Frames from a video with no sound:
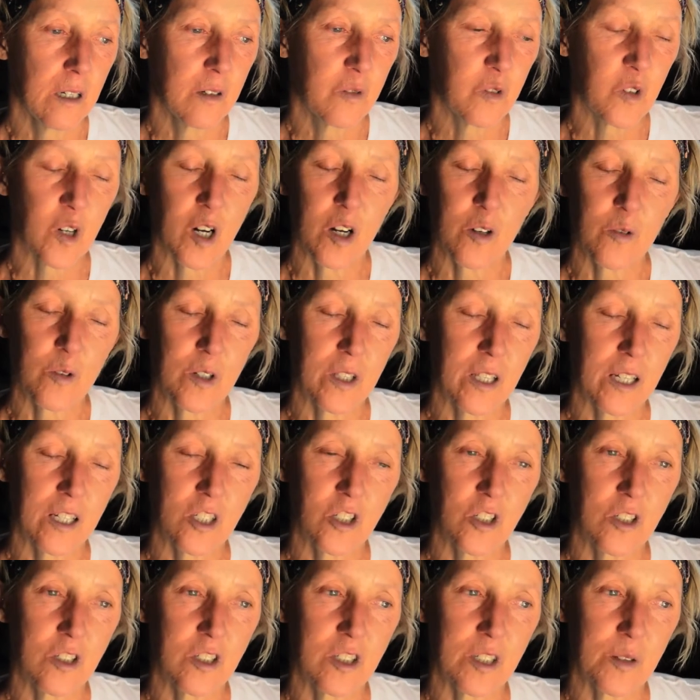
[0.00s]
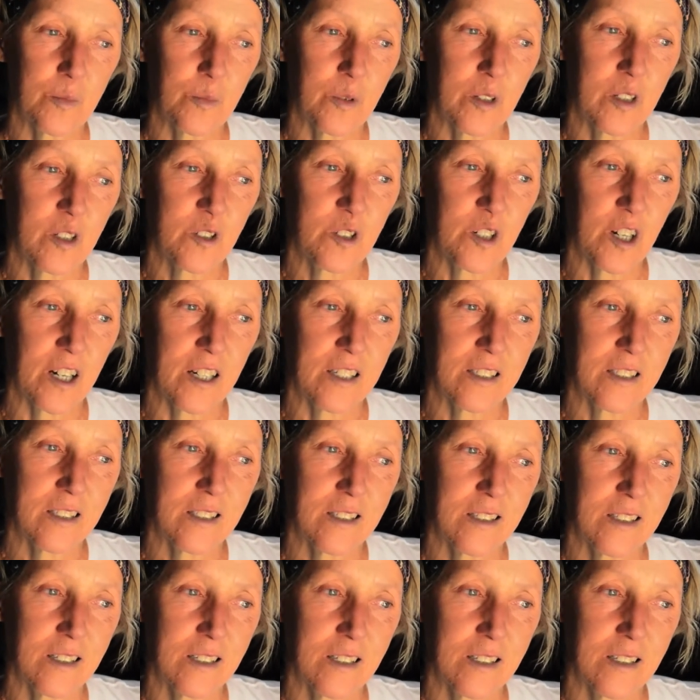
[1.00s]
for our relationship with
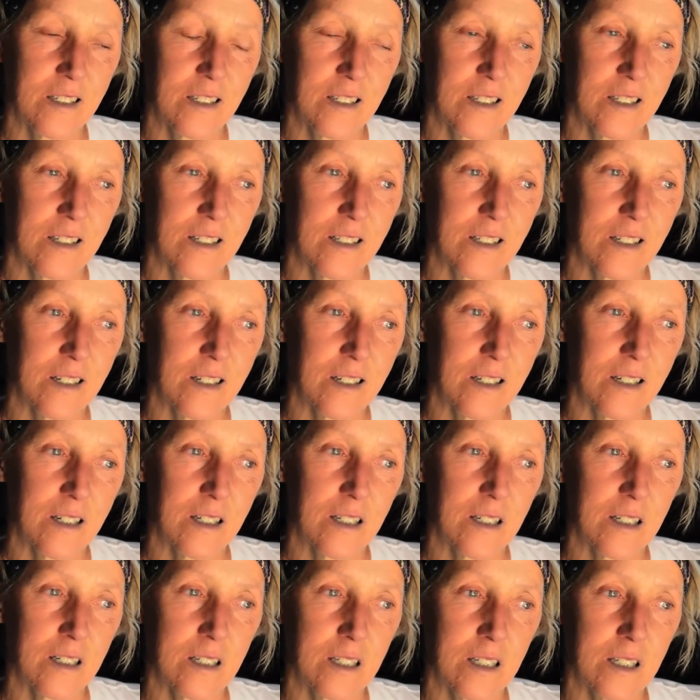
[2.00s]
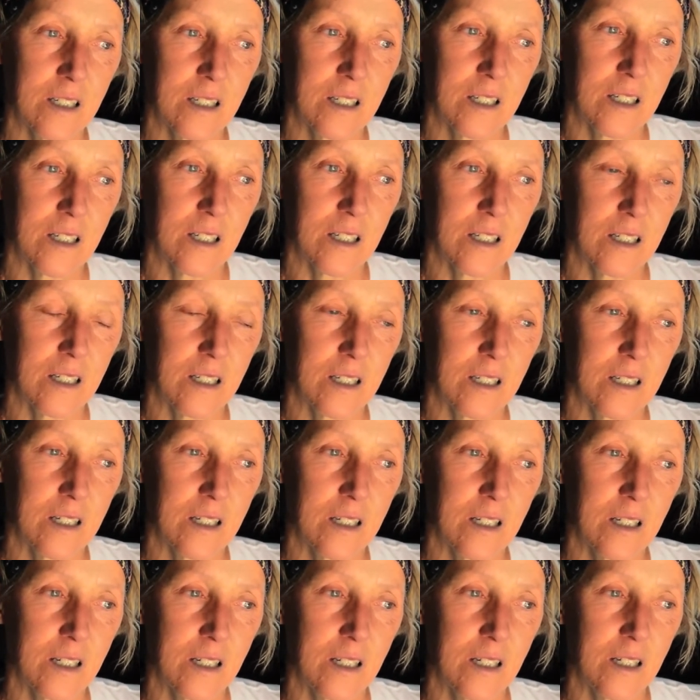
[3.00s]
Christ. Uh, he,
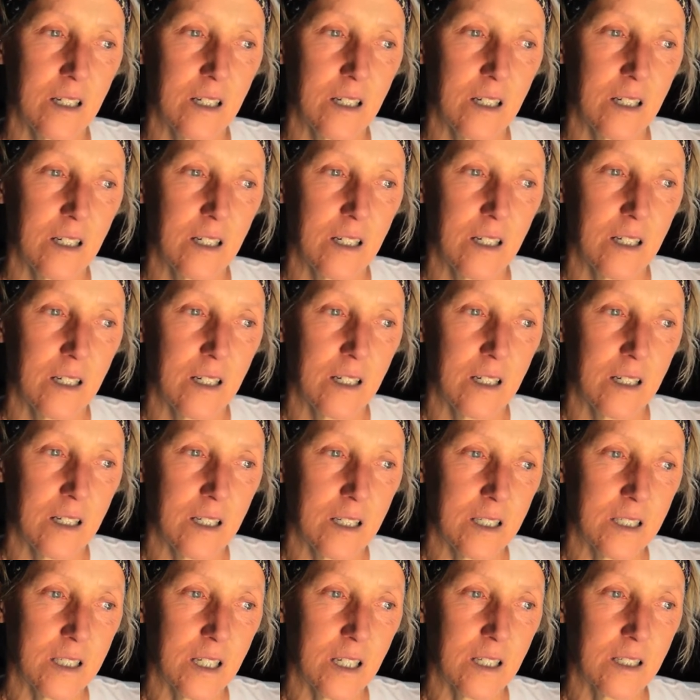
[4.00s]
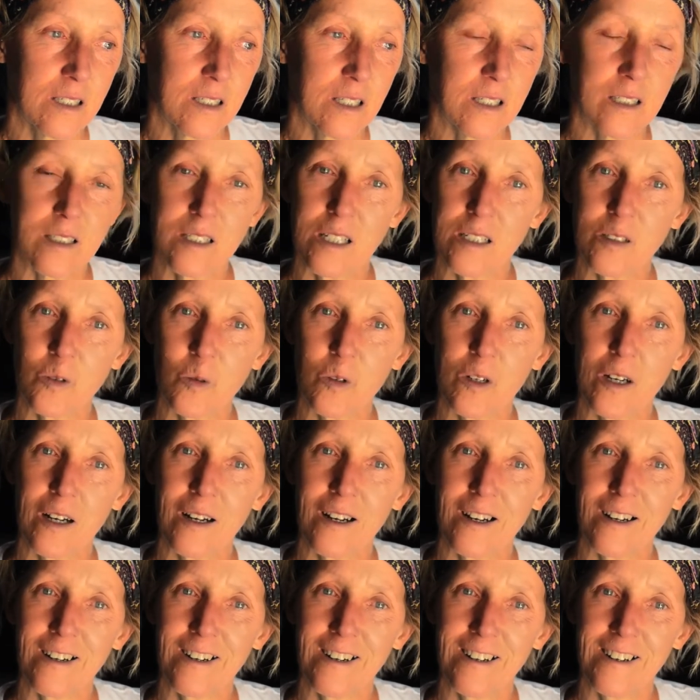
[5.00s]
he takes us as we
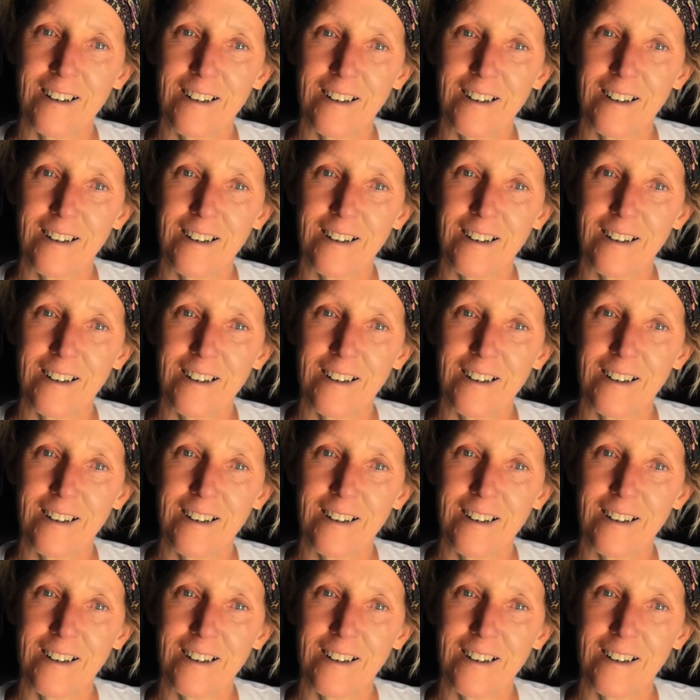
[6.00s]
are